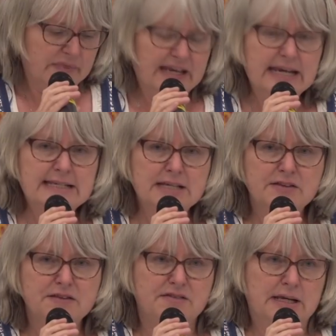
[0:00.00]
these are
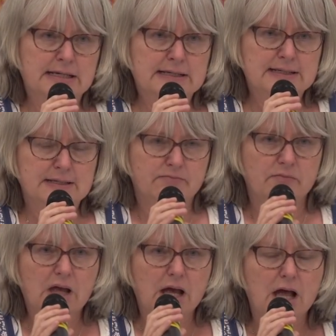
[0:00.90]
the things
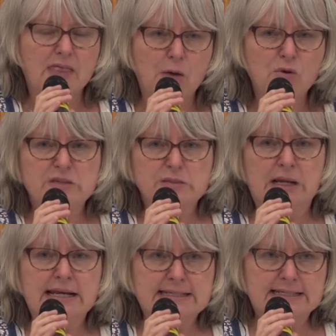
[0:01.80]
that Women's
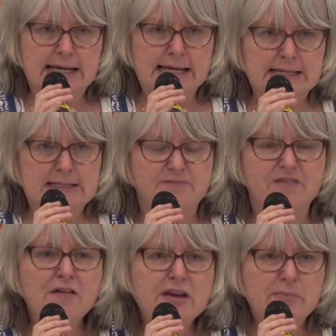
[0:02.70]
Place say. It's
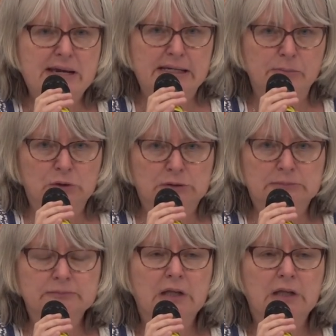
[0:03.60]
very minimal